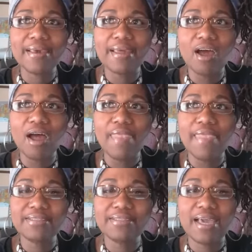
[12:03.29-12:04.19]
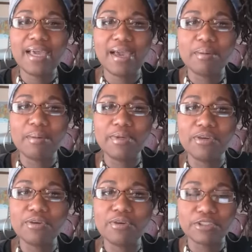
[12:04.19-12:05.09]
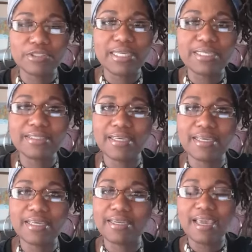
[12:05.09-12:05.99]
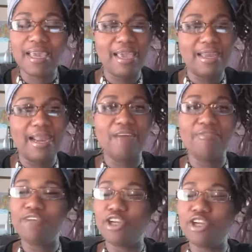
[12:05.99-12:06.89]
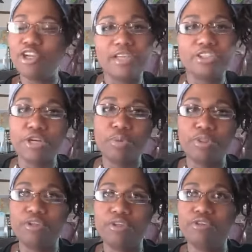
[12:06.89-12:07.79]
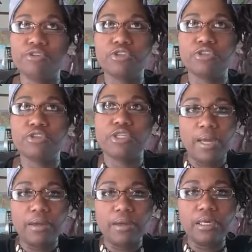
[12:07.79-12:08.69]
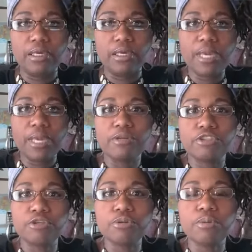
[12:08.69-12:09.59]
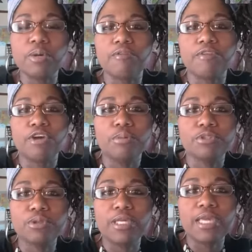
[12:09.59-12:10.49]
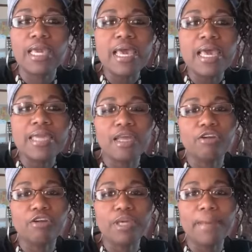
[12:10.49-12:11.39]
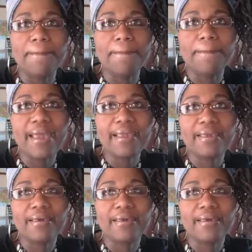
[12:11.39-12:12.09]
on that time, I mean, you are seasoned, and I've, had a journey with you for just what, about a year maybe or two of your homeschooling. Now looking back,